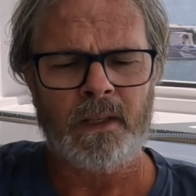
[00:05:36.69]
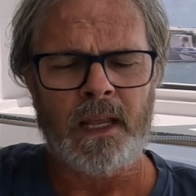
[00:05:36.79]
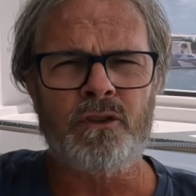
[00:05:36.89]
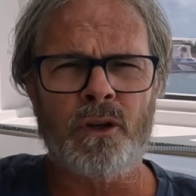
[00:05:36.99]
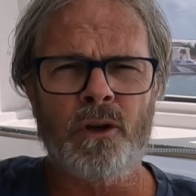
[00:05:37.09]

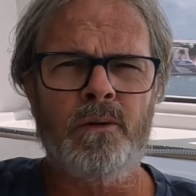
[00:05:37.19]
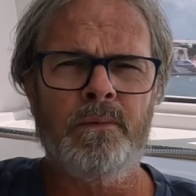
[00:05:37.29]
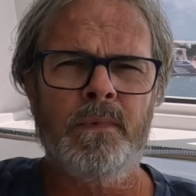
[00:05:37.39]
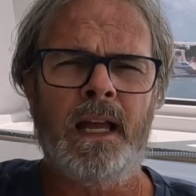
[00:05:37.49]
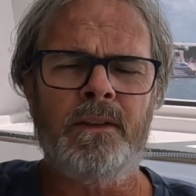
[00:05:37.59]
And
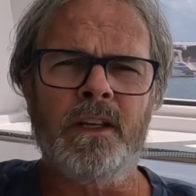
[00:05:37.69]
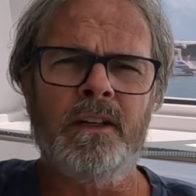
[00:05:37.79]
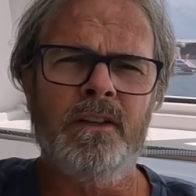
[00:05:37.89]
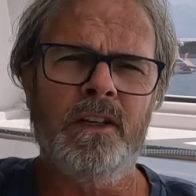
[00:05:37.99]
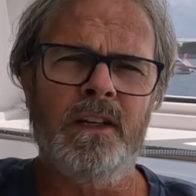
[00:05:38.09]
so, at the
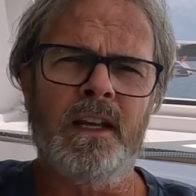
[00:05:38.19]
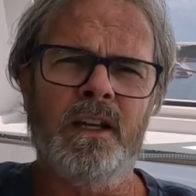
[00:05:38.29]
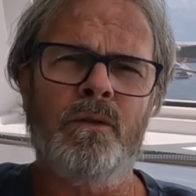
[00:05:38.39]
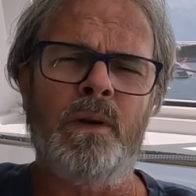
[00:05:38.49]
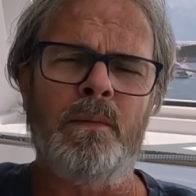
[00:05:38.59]
end of the
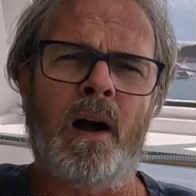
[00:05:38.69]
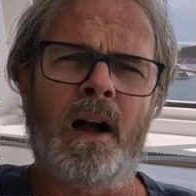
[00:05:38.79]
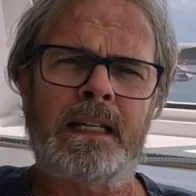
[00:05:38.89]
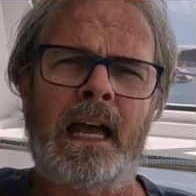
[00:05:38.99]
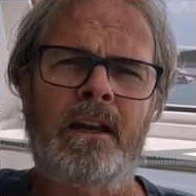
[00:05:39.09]
day, we
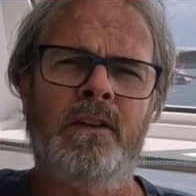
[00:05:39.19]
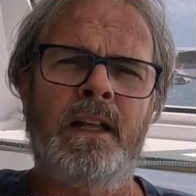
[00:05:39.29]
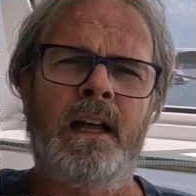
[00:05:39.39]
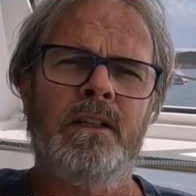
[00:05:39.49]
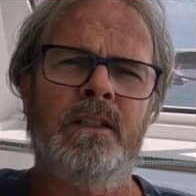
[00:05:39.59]
backed out of
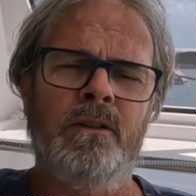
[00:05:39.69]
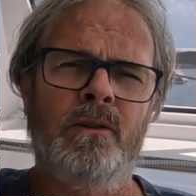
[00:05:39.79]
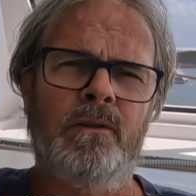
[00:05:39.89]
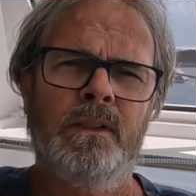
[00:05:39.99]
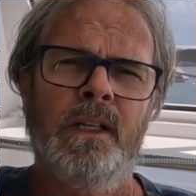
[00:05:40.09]
that
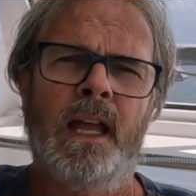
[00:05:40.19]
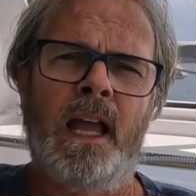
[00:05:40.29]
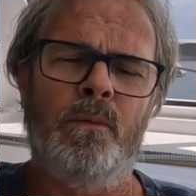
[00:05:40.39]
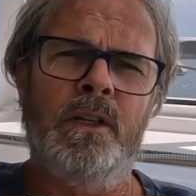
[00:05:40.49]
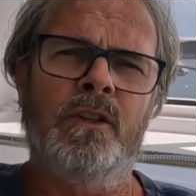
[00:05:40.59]
deal
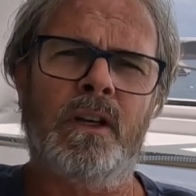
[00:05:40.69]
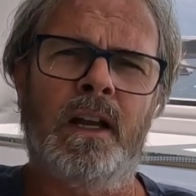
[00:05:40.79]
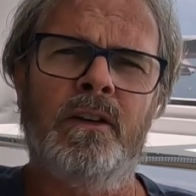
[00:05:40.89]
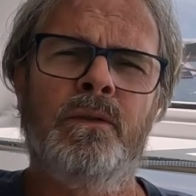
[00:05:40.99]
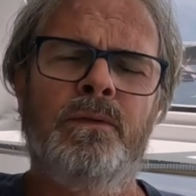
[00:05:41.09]
and we
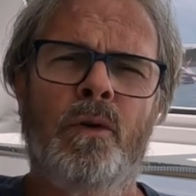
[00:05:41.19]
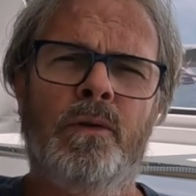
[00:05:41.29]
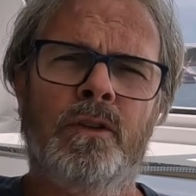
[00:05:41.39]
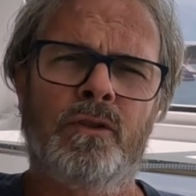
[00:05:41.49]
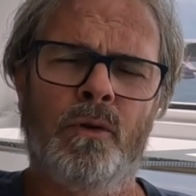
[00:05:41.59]
decided to
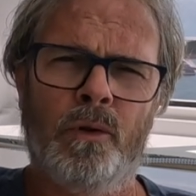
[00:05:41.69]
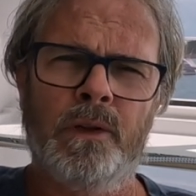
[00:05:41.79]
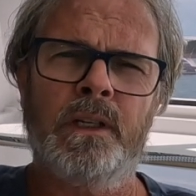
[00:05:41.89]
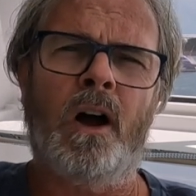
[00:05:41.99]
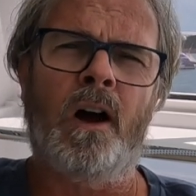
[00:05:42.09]
focus
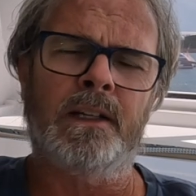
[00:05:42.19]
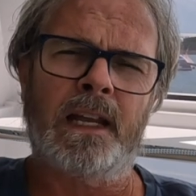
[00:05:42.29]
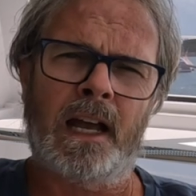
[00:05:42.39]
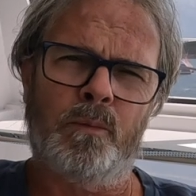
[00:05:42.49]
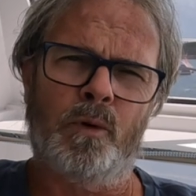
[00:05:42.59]
solely on
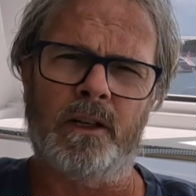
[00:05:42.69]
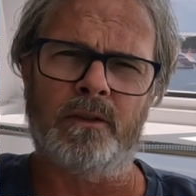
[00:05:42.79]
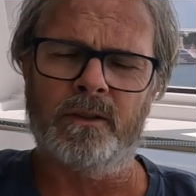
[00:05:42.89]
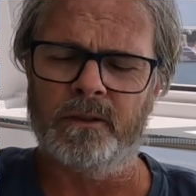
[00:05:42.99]
catamaran.